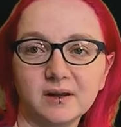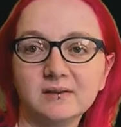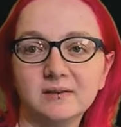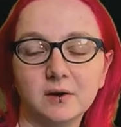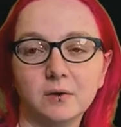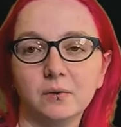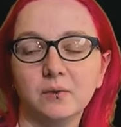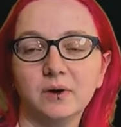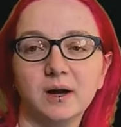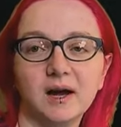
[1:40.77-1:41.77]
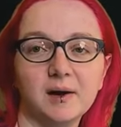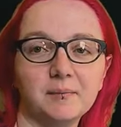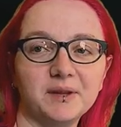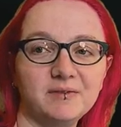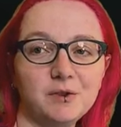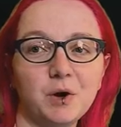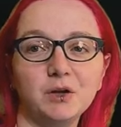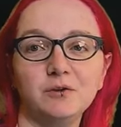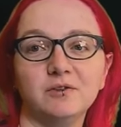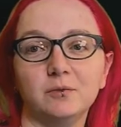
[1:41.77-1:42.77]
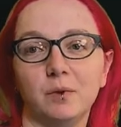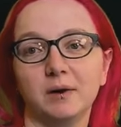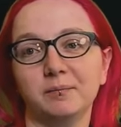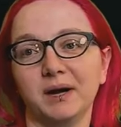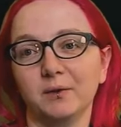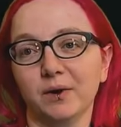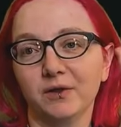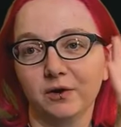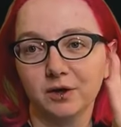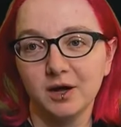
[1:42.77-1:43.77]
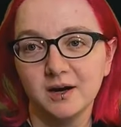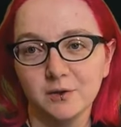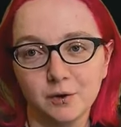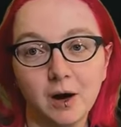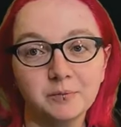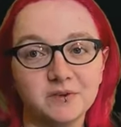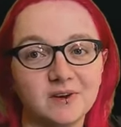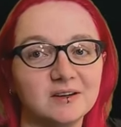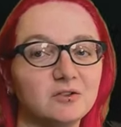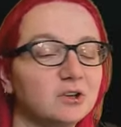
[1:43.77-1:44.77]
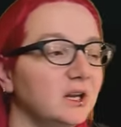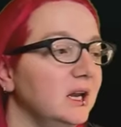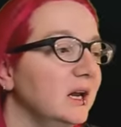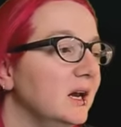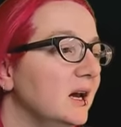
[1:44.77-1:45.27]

And so um, even though I use this one, by the way, there are a lot of other options on DigiKey,